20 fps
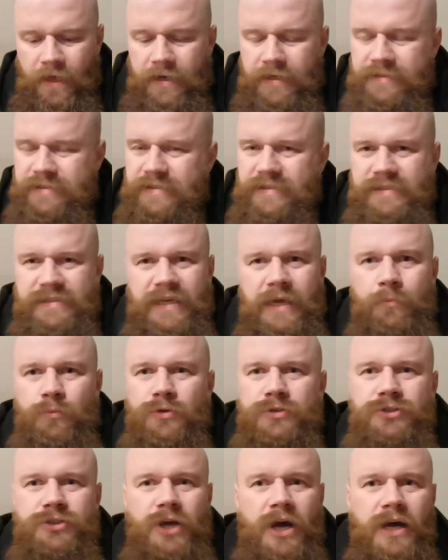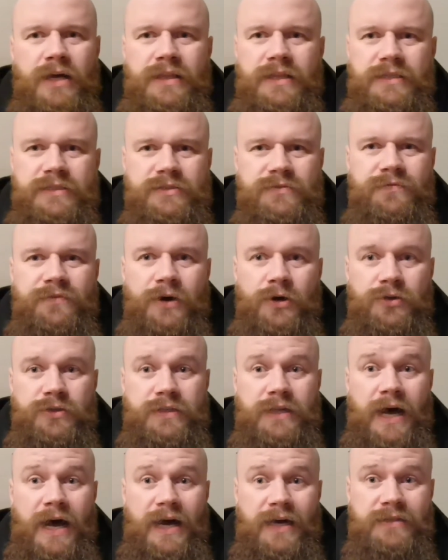It's the same with chocolates, very
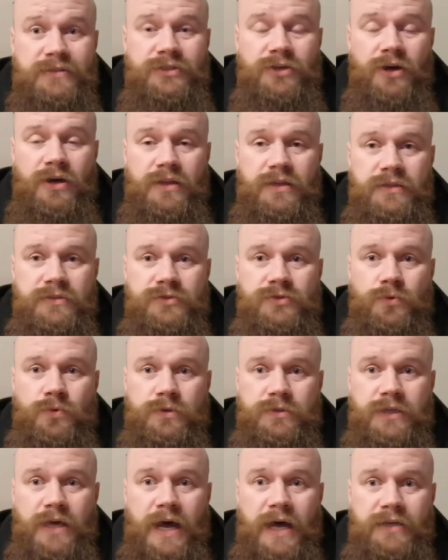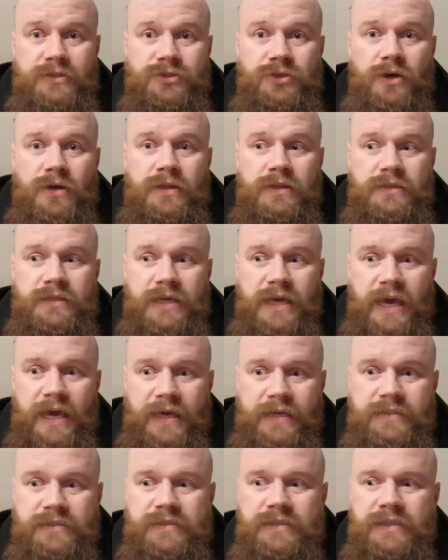dark chocolates or dark chocolate
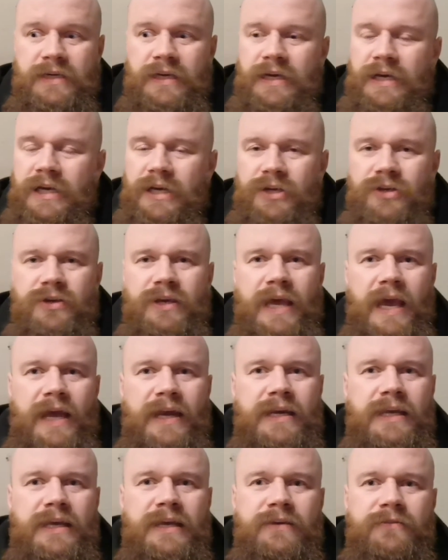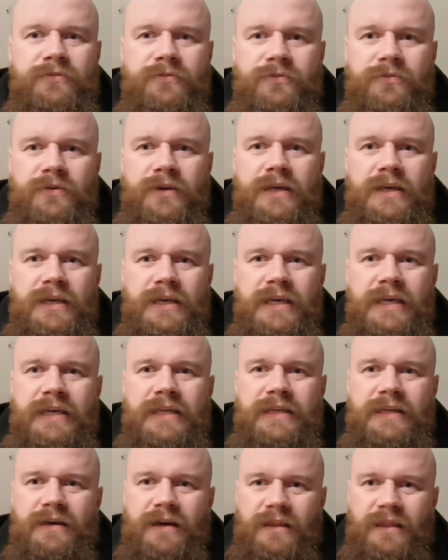cakes. You can't
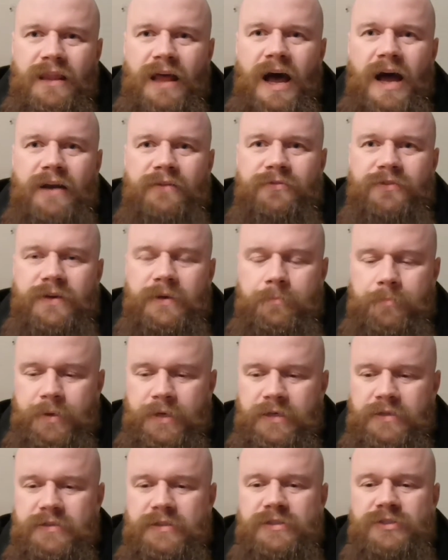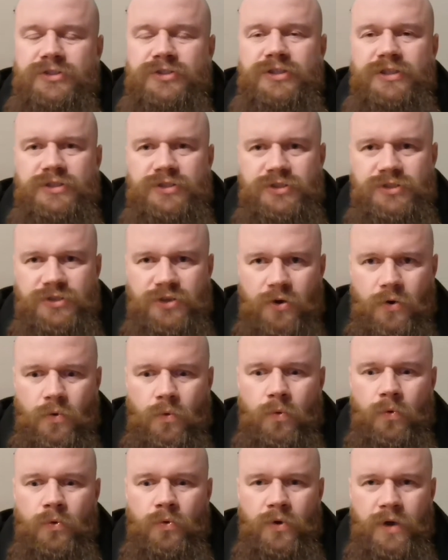eat a lot of it because it's just
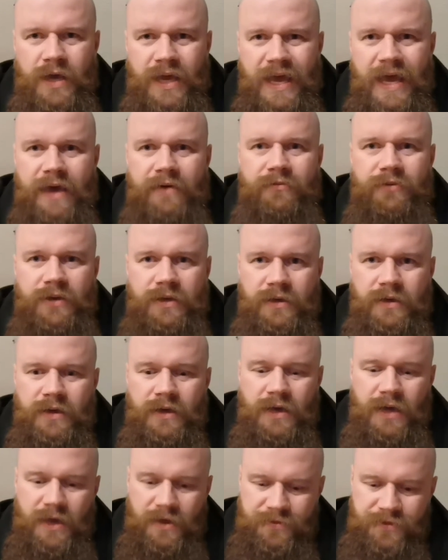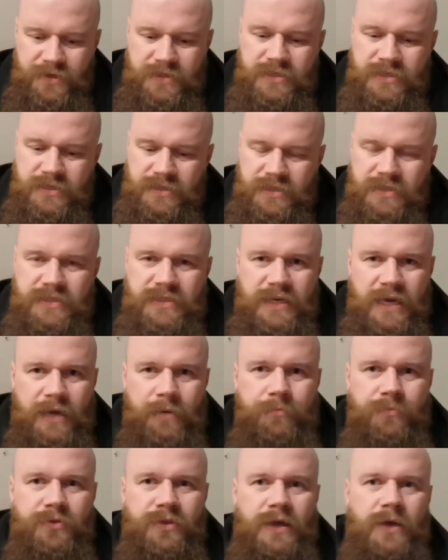so heavy. And this is the
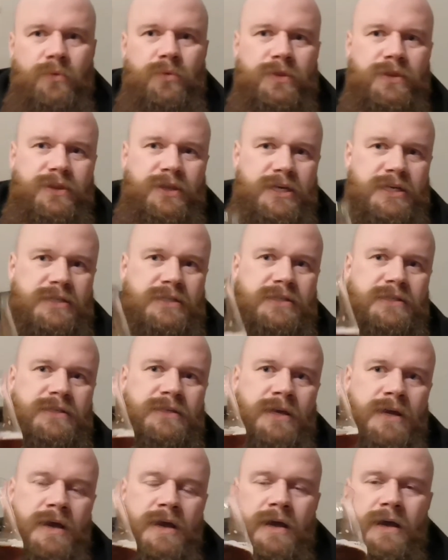same thing with this.